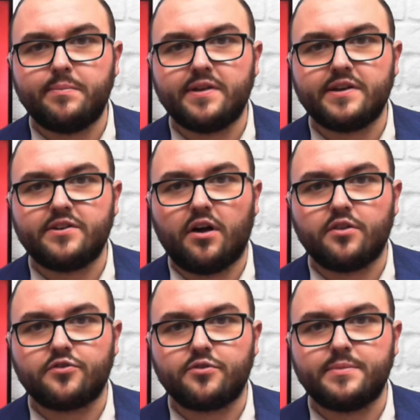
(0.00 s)
million
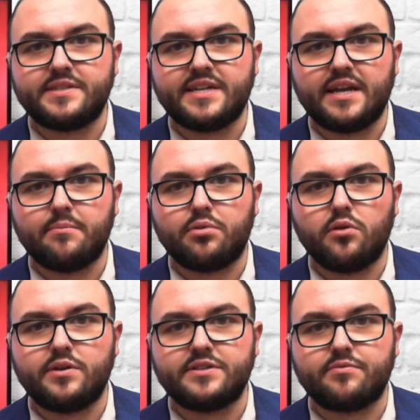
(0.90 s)
dollars from the state
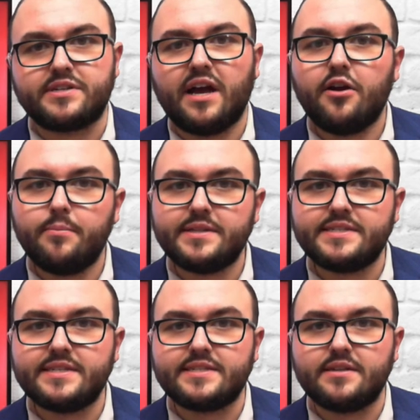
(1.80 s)
employees' retirement
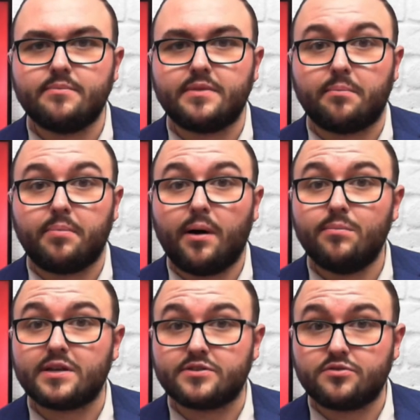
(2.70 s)
system, the
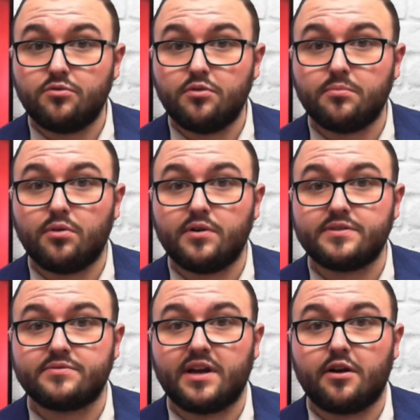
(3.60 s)
public school employees'
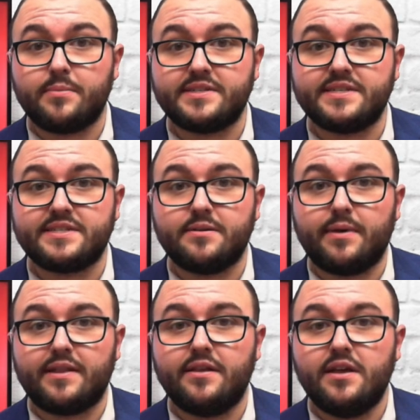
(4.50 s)
retirement system,
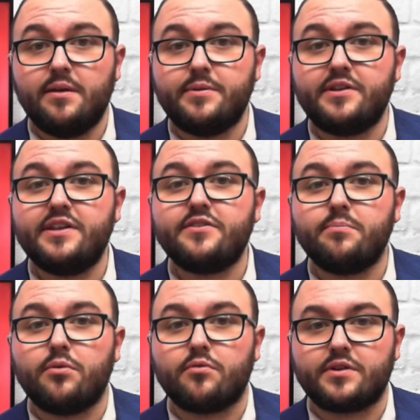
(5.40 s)
and
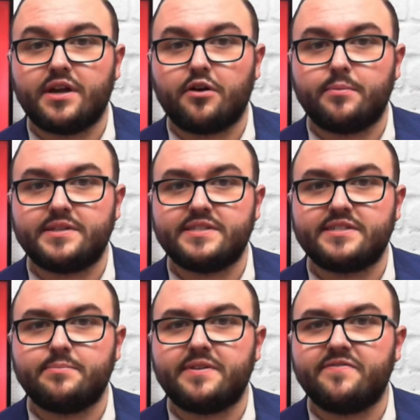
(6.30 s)
municipal retirement
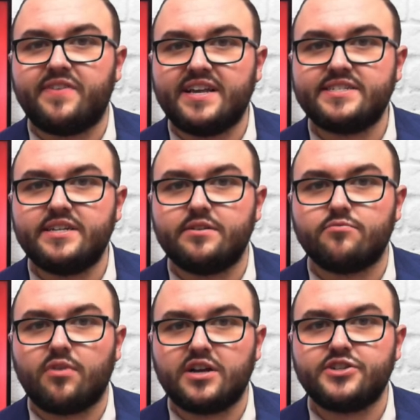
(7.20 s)
system invested
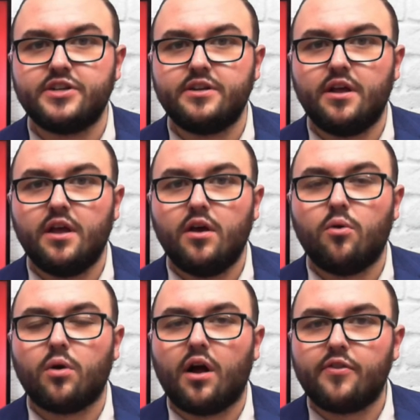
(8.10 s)
in Russian
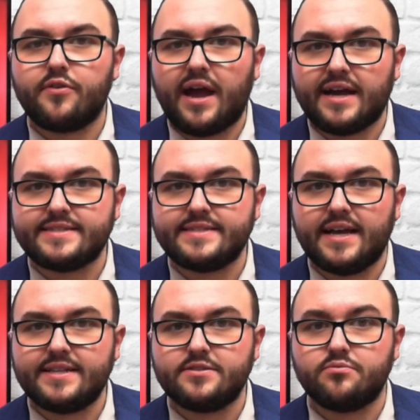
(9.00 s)
or other
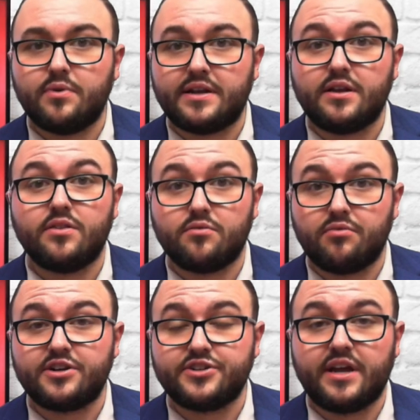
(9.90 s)
assets when the
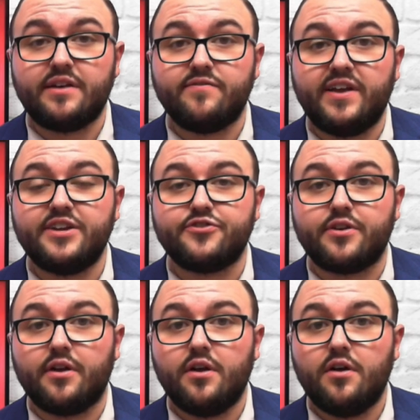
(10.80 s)
Russia
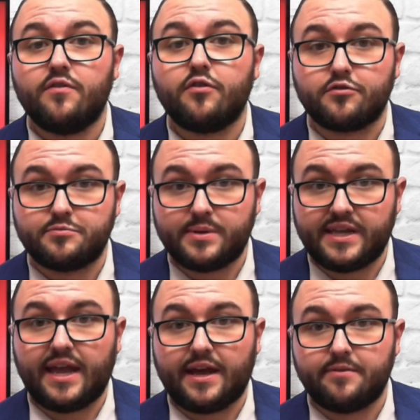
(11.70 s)
invasion first
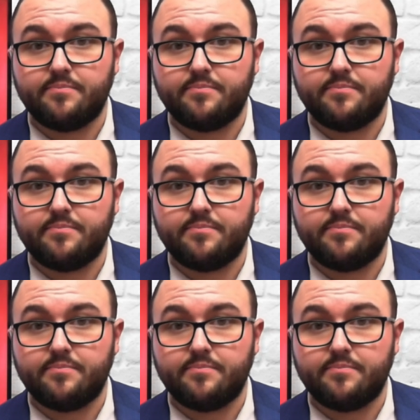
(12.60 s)
began.